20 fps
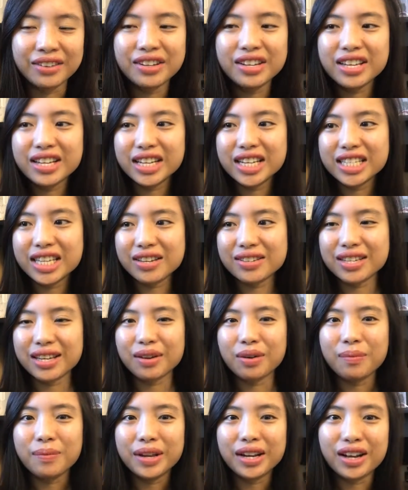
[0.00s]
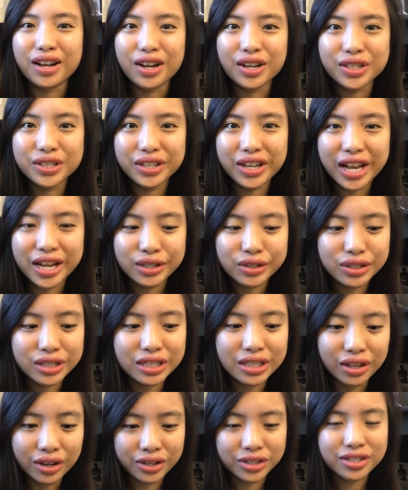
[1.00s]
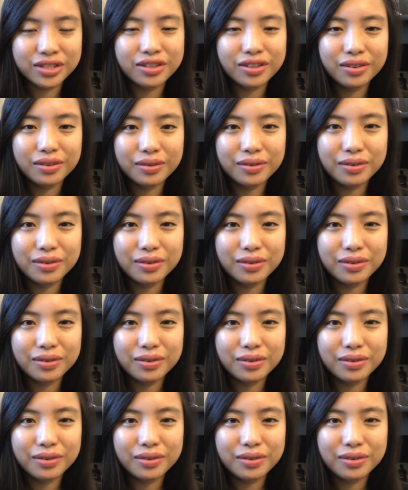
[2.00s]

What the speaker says: out, because I was like, oh my gosh, I just lost